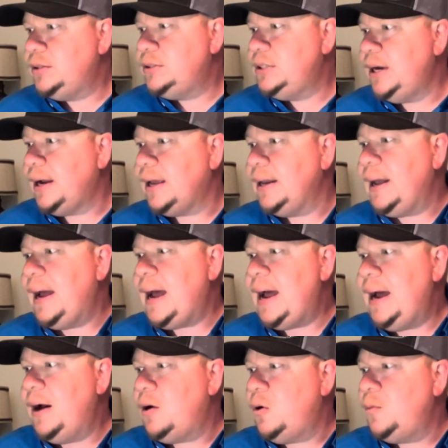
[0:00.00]
check it
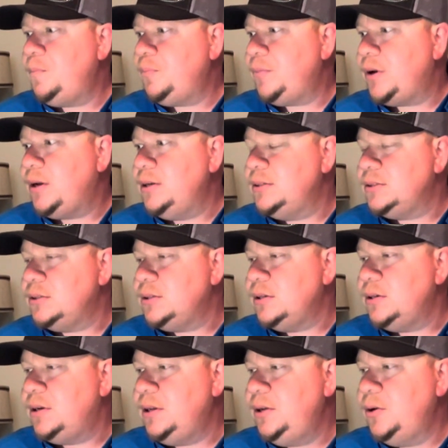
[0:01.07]
out because of the
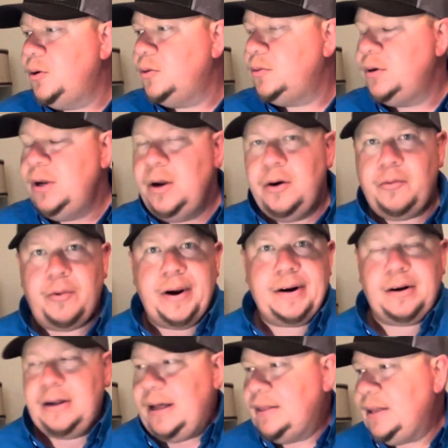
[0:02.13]
deal.
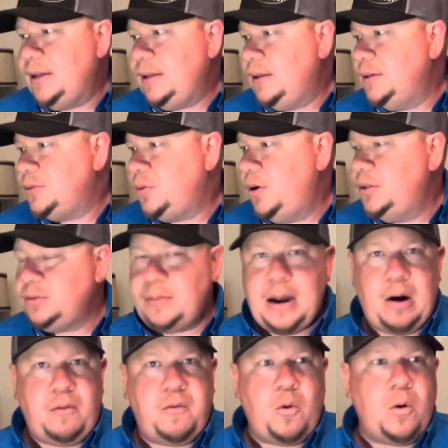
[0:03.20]
Regularly, I think this runs
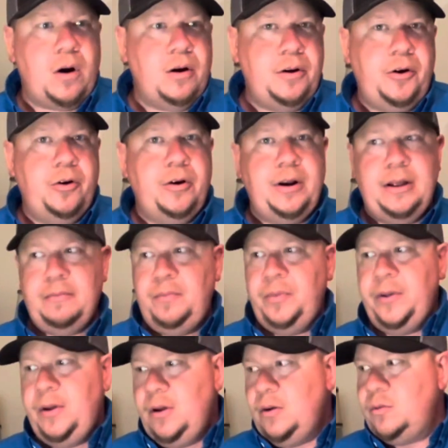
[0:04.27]
about $400, and it
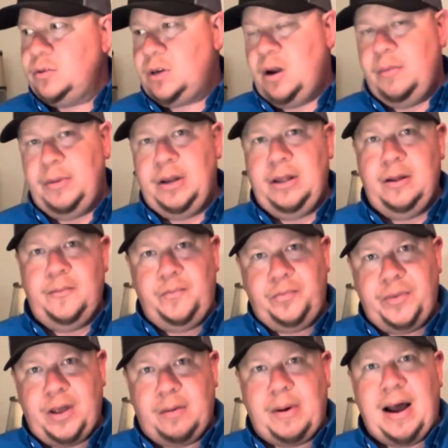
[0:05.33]
was coming in
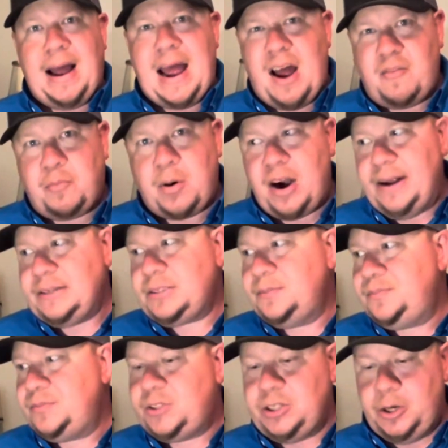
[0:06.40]
at about half price.
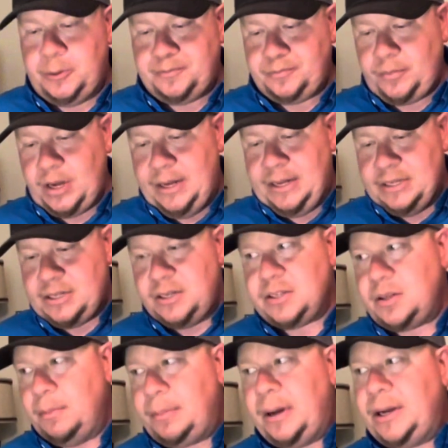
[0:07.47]
So, and this is the
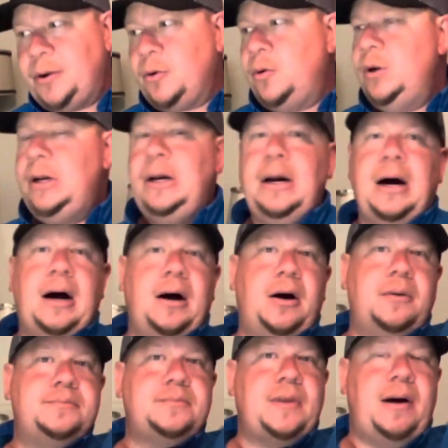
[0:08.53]
bundle.
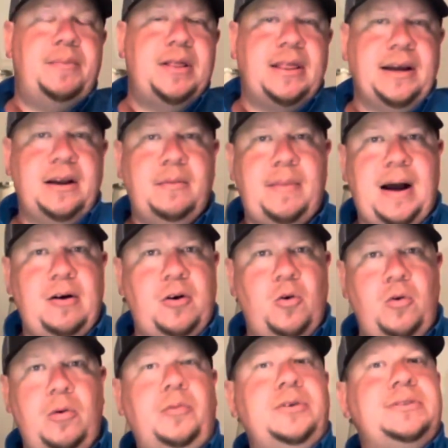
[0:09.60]
I've been thinking about
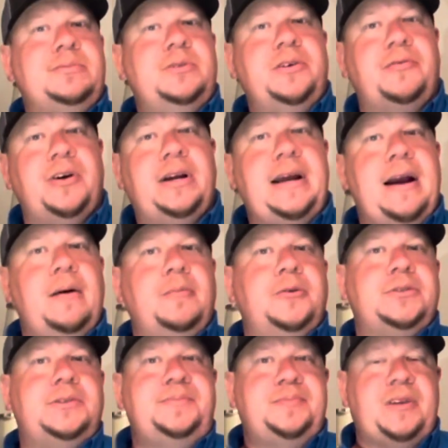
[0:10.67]
going with some different
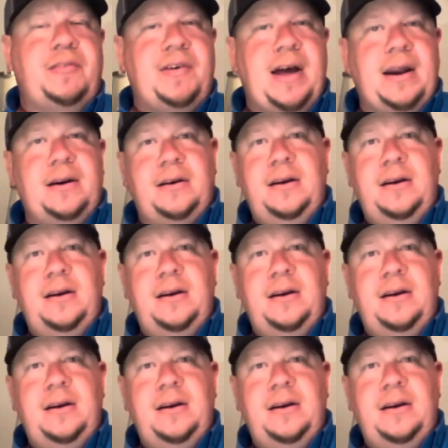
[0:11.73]
cameras. I've got